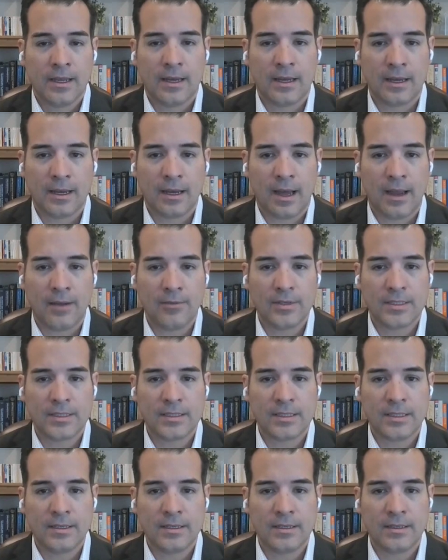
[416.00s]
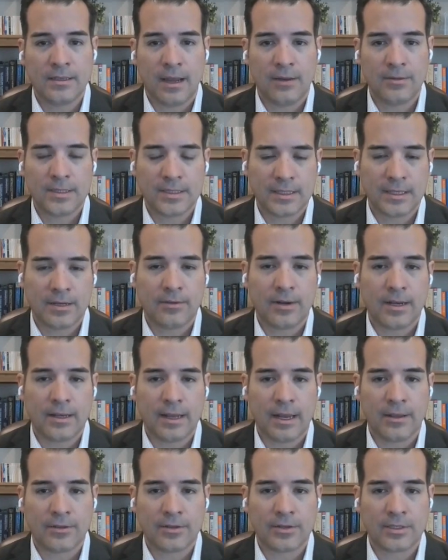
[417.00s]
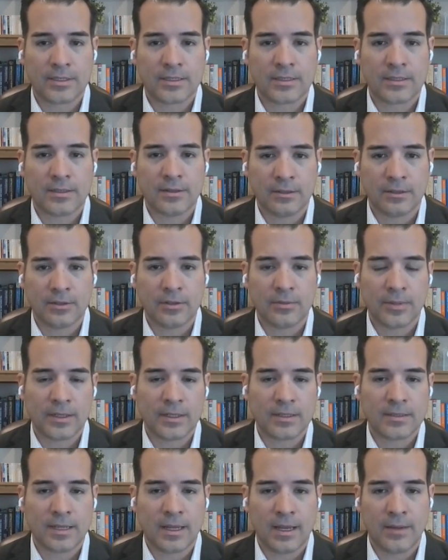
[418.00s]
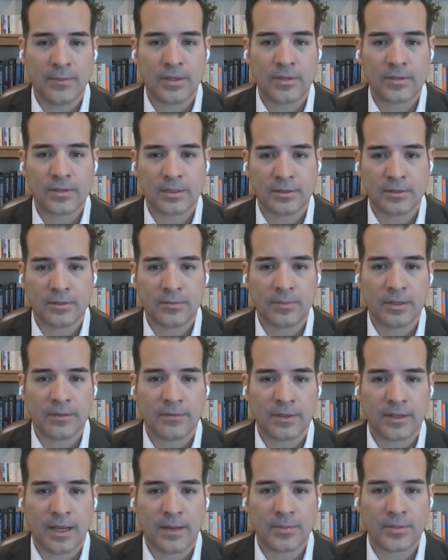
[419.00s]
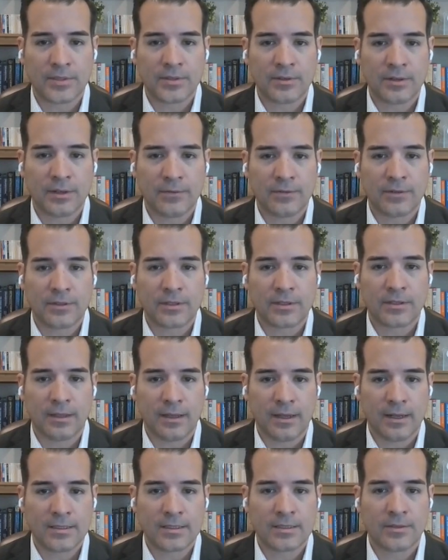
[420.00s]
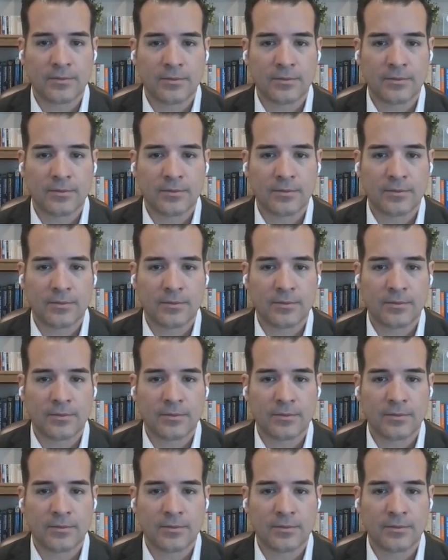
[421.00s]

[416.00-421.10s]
uh, i would see i would say right now there's still a little bit of time and there's a little bit of an opportunity for clients to